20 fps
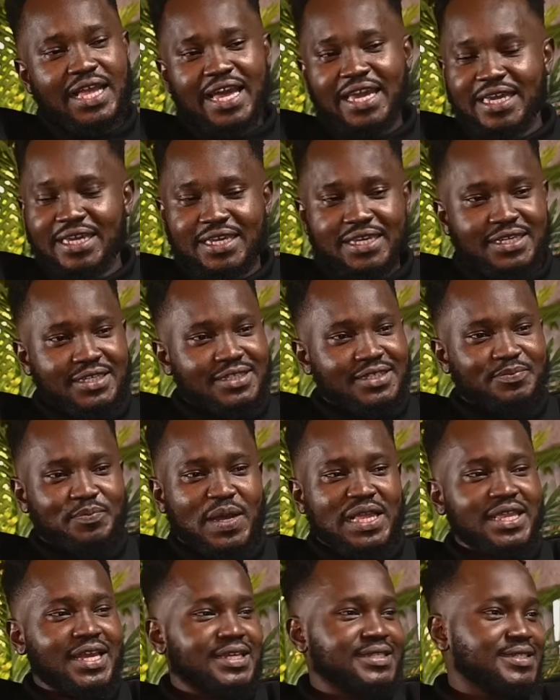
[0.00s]
Like
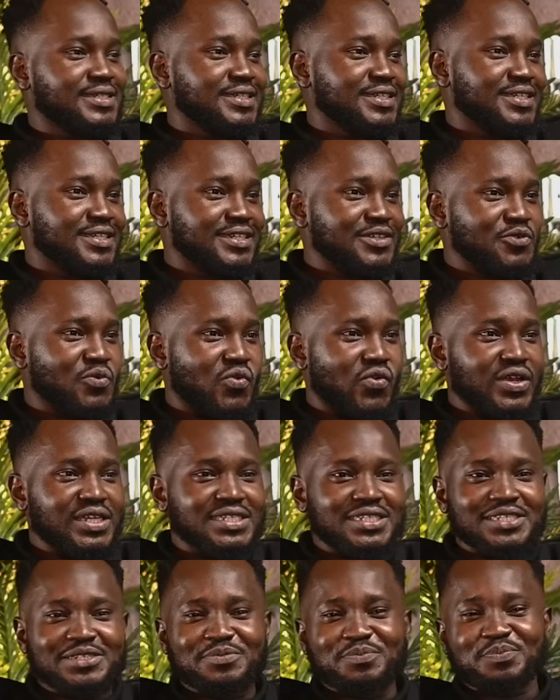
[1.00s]
balancing
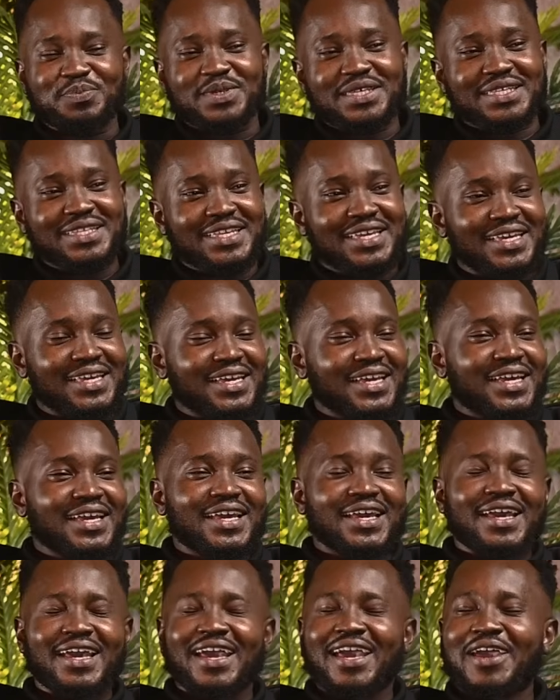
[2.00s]
equation. It
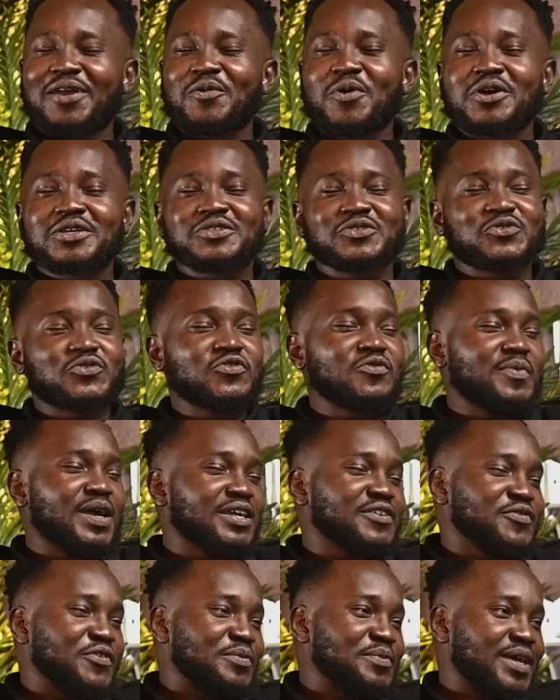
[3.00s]
was too
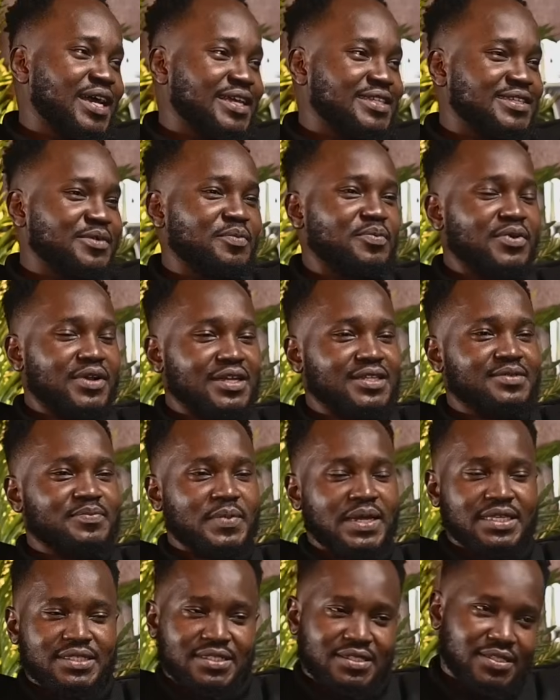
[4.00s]
much for me at a point.
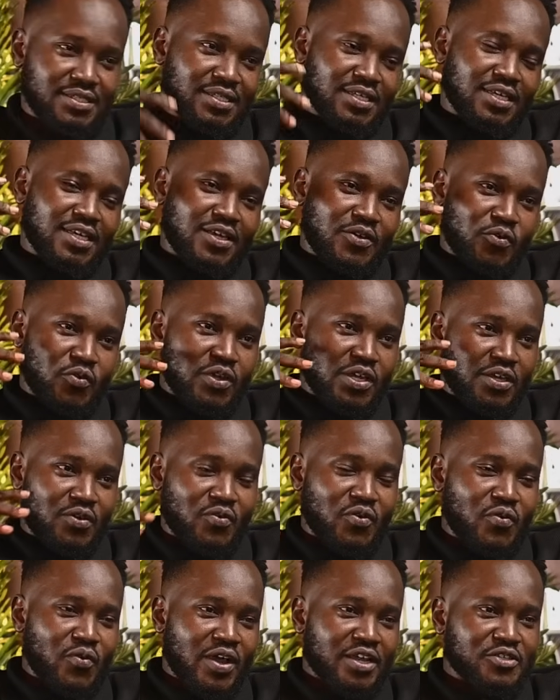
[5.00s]
But we
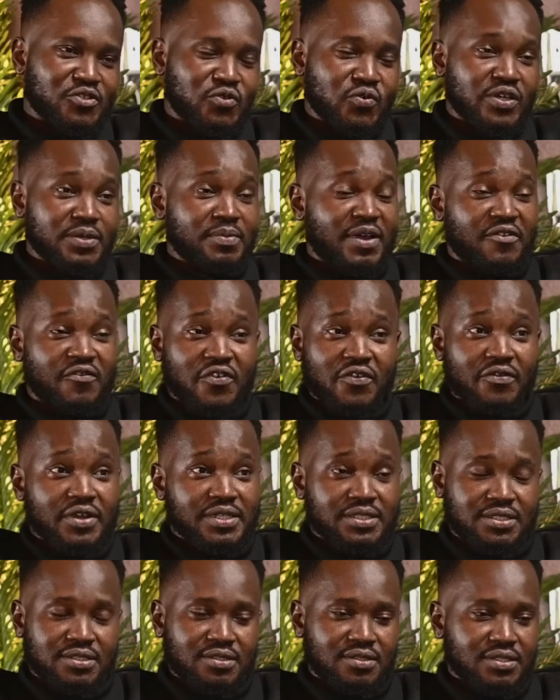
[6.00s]
worked through it. My
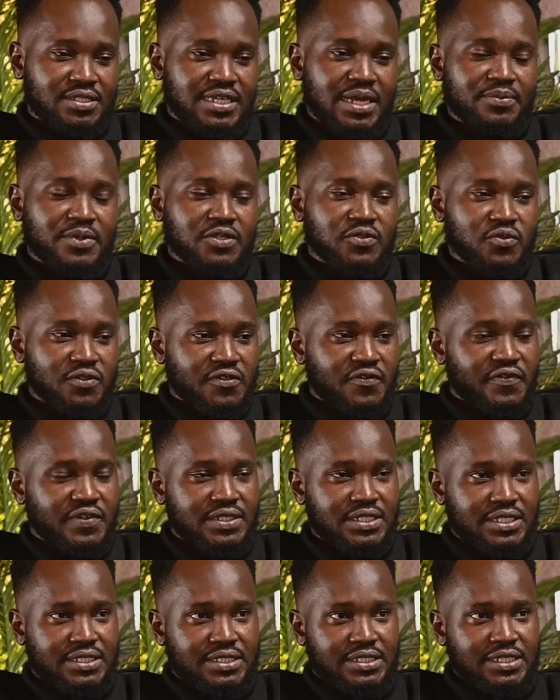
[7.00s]
favorite subject was
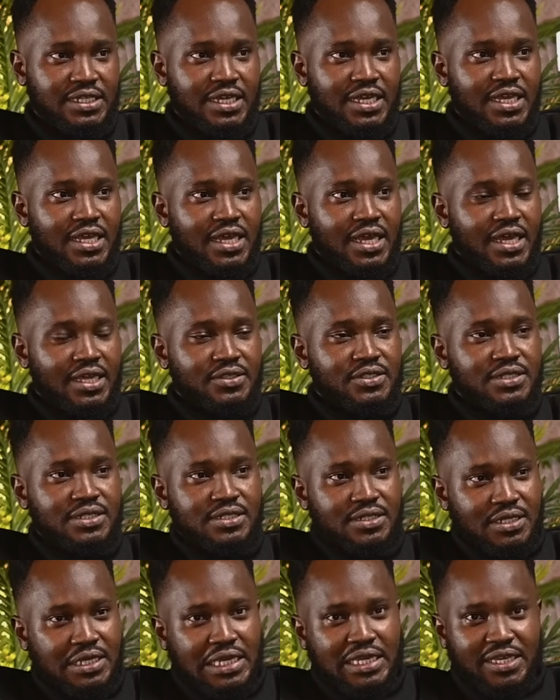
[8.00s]
physics. Okay. And
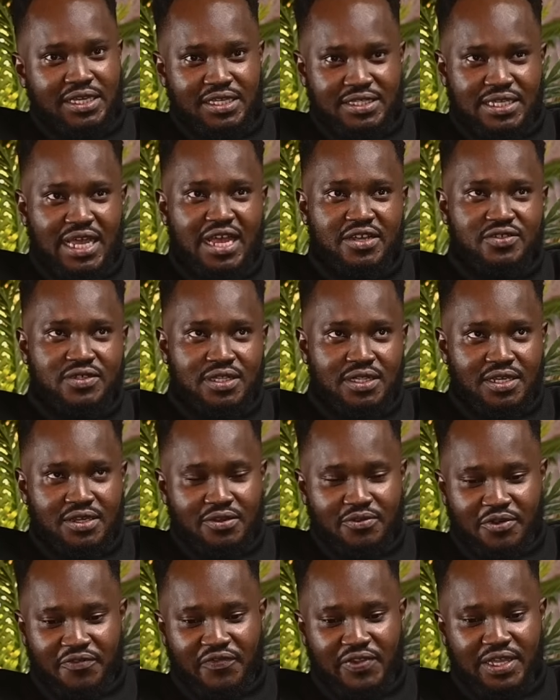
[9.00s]
it actually
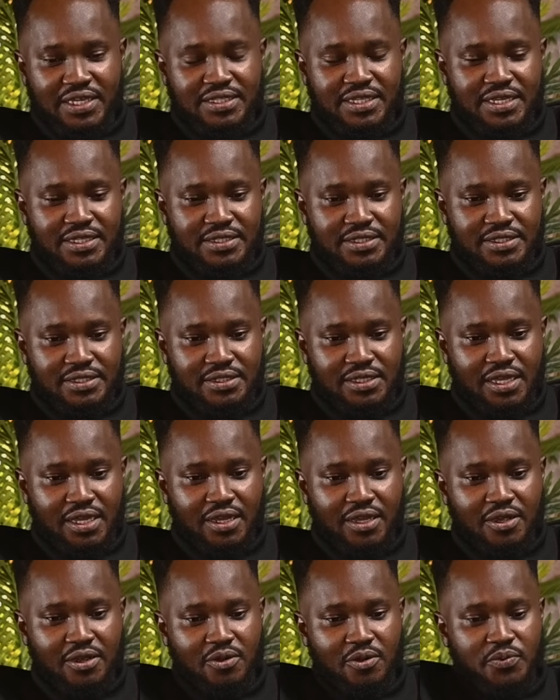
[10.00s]
reflected in
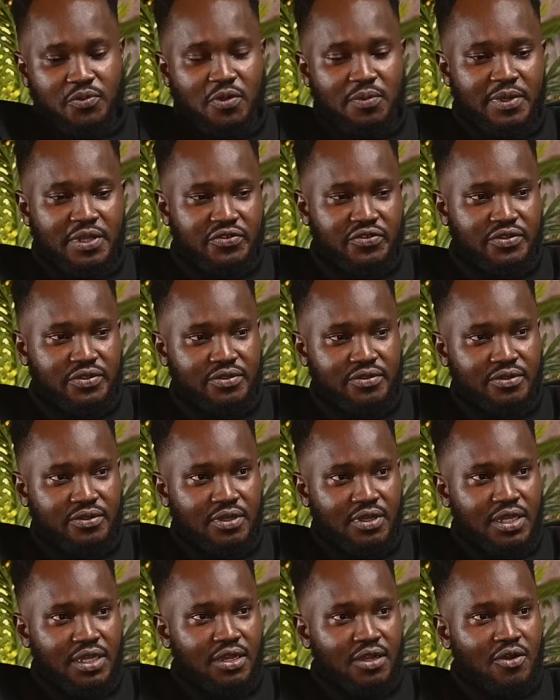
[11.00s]
optometry, you know.
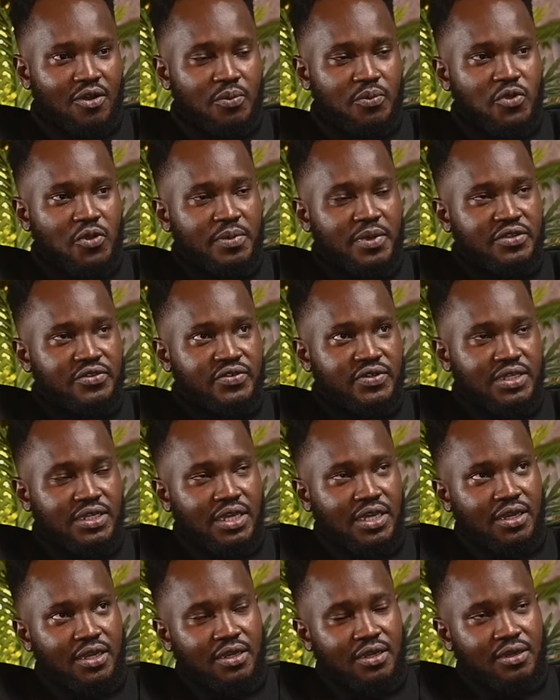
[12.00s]
Okay.
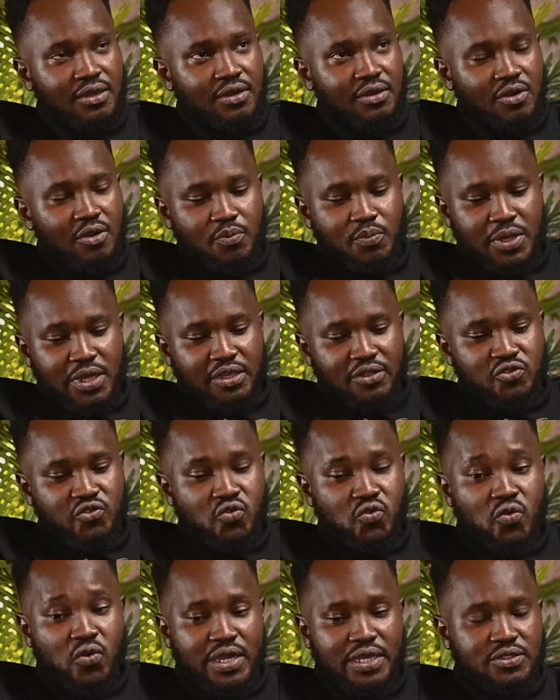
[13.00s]
Optometry
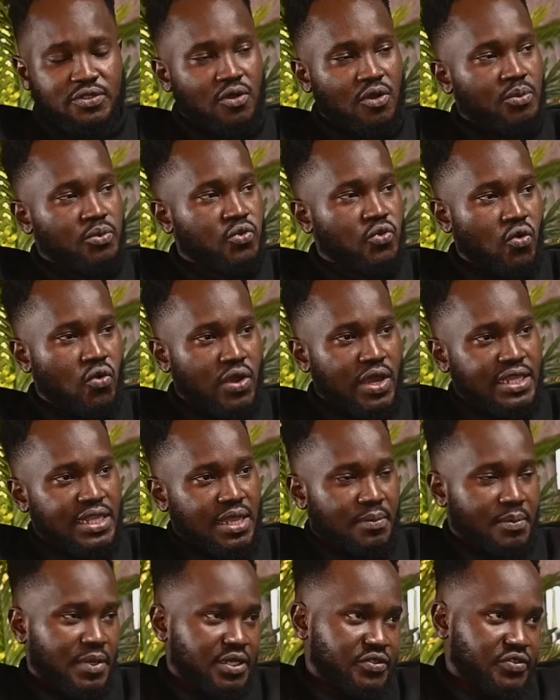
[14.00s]
2 words, opto and
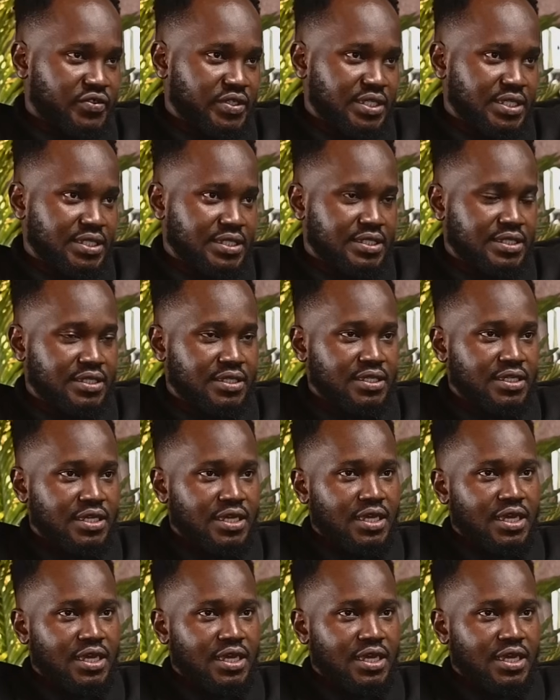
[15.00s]
metry. Into